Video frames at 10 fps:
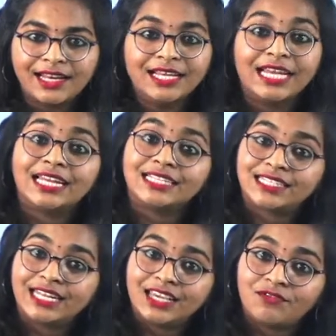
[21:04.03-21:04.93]
It is
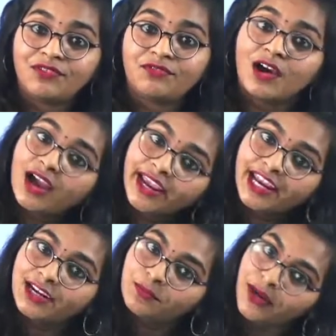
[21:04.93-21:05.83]
liquefied
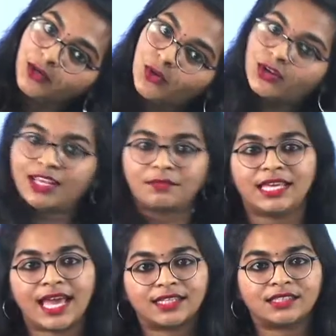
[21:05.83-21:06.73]
petroleum
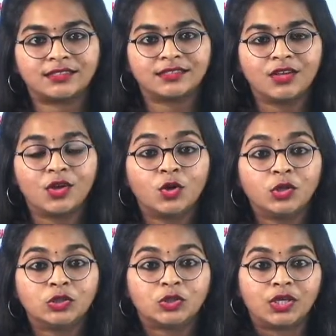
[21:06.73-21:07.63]
gas. So
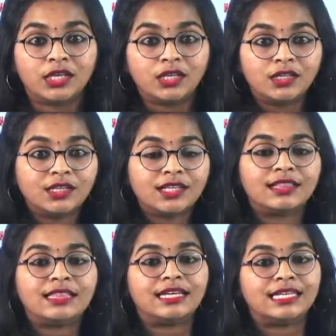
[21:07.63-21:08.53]
here the
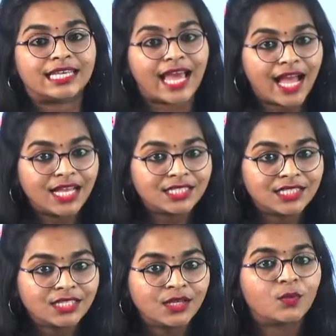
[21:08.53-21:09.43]
gas,
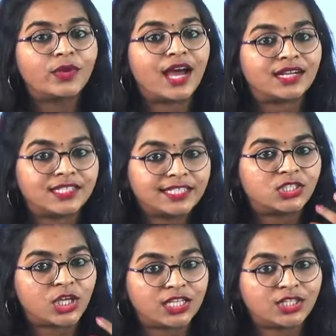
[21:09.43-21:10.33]
we are just
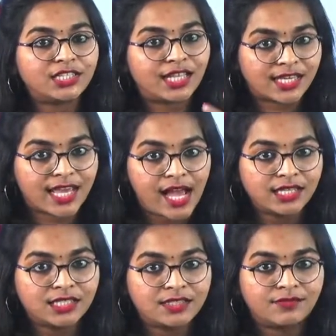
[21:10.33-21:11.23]
changing the gas
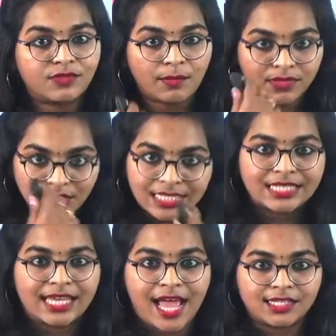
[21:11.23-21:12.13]
from its
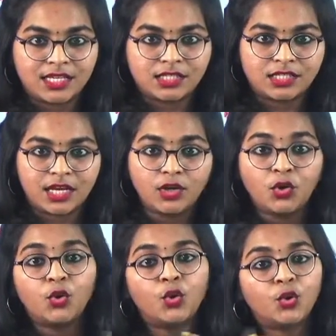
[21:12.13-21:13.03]
gaseous state
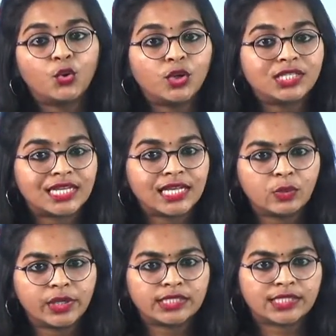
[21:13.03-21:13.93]
to its liquid
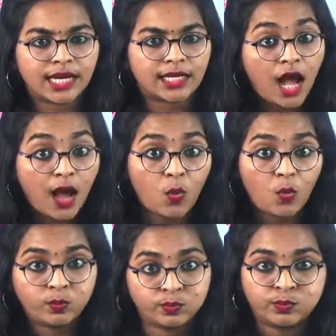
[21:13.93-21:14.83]
state. How?
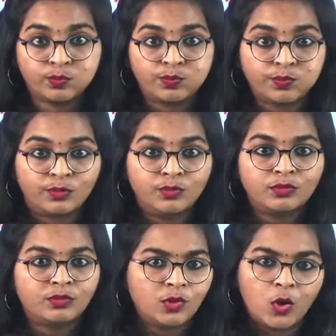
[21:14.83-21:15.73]

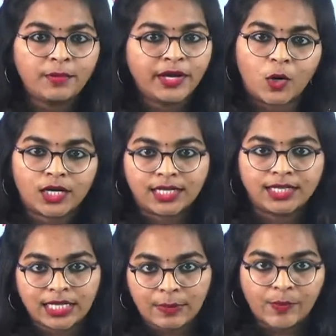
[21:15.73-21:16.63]
Not by altering the
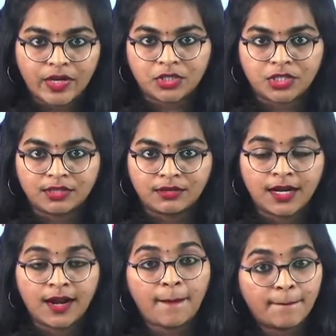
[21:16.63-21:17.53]
temperature,
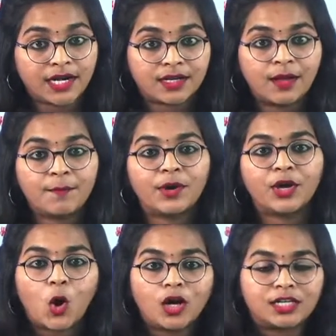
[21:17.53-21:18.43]
but by
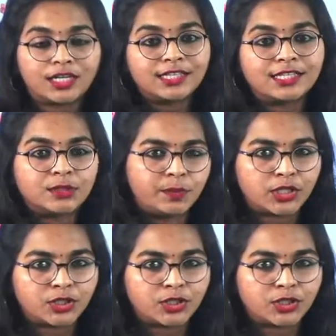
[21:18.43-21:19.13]
altering this pressure.